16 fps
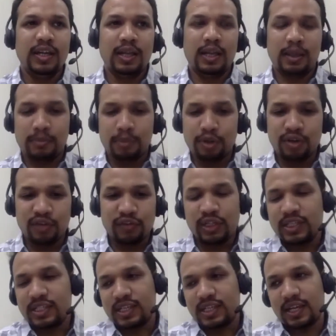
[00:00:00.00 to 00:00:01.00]
he
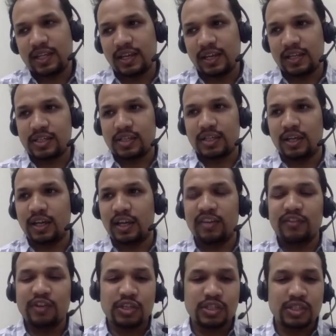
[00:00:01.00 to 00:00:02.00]
beautifully said that innovation